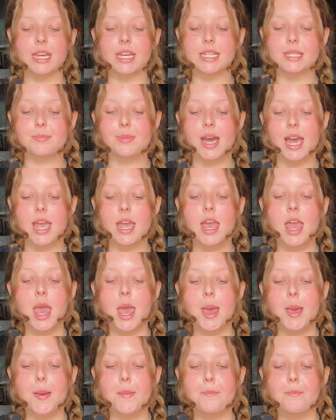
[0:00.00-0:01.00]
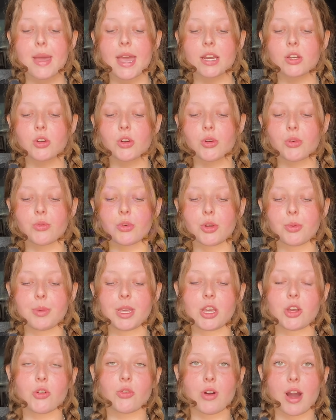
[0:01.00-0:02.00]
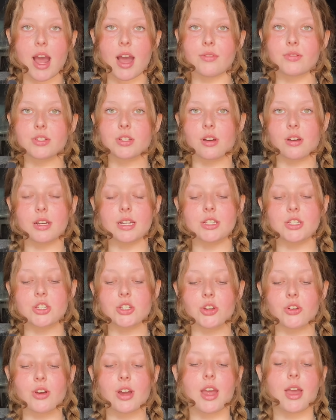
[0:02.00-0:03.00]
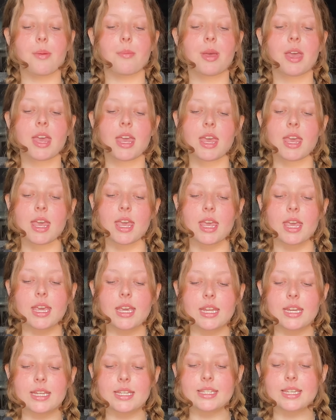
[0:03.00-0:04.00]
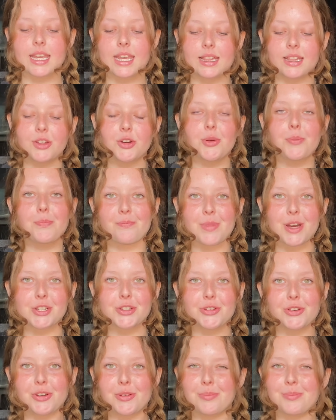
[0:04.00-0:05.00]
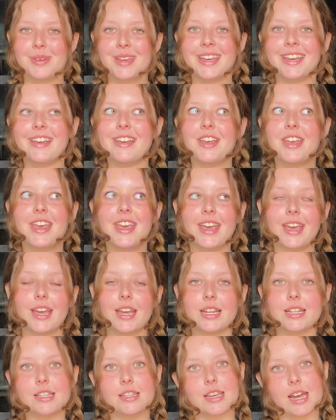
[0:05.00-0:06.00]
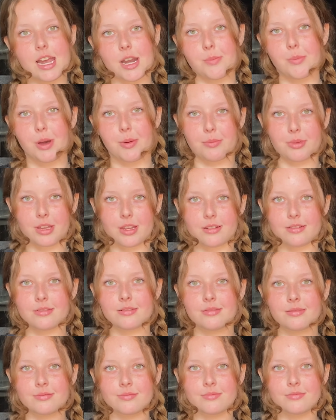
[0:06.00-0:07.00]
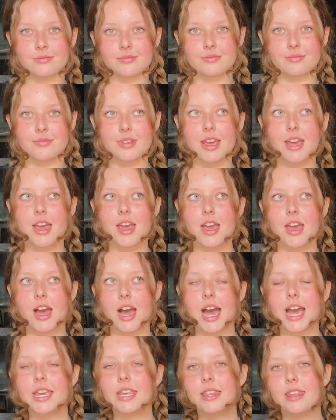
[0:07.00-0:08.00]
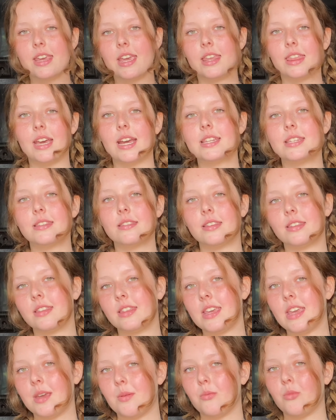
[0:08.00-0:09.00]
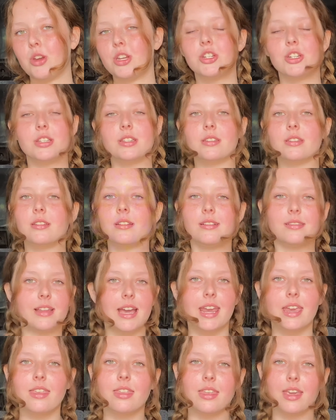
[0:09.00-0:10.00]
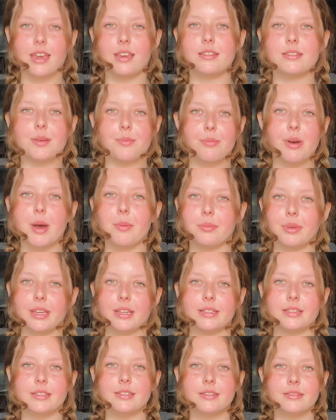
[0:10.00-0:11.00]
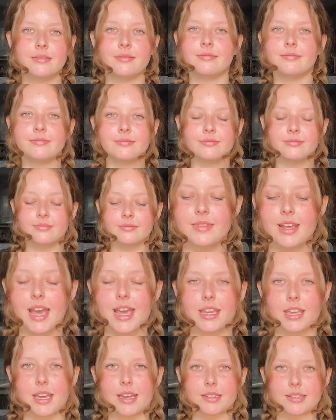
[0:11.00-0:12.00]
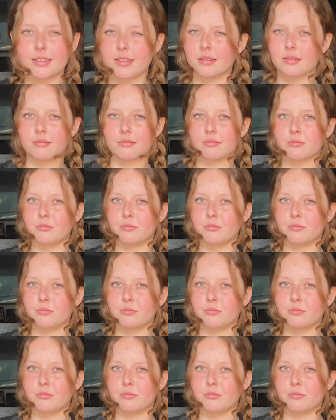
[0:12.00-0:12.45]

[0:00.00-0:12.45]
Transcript: It is by Pengurumi Crafts on Instagram. It is a little mushroom inside a pumpkin. I think that's the theme. We just like things in pumpkins. I guess.